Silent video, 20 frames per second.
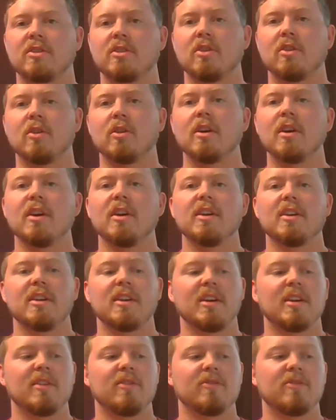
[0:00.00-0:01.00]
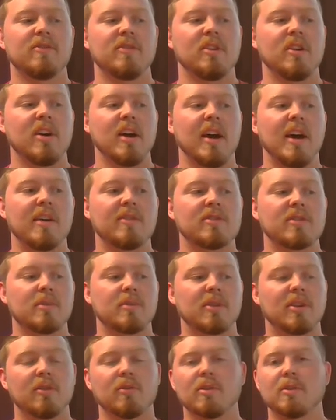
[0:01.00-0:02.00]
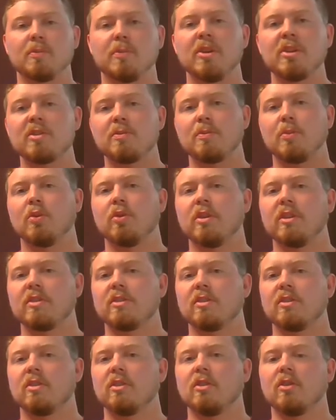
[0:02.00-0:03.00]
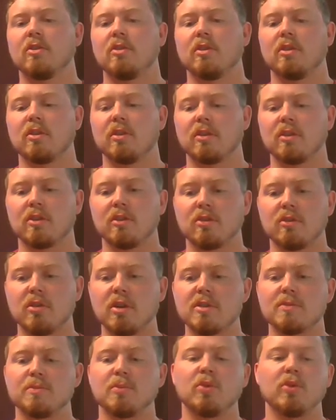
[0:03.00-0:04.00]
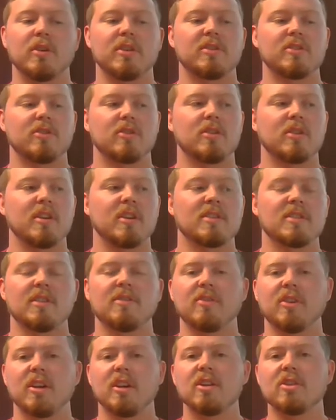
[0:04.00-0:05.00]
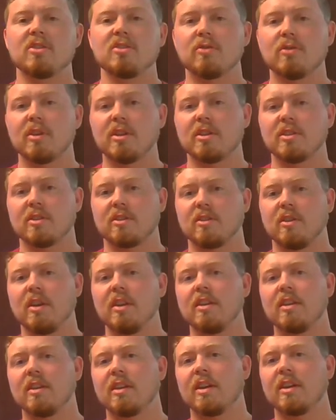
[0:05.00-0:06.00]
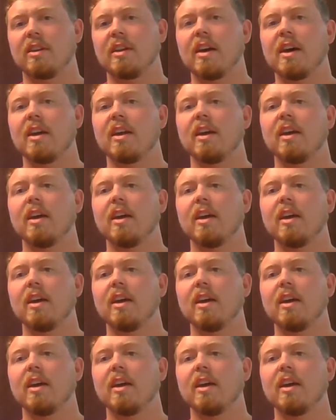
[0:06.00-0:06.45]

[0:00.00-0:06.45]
So if you have something with pinch points or crush points or a suffocation risk or anything like that,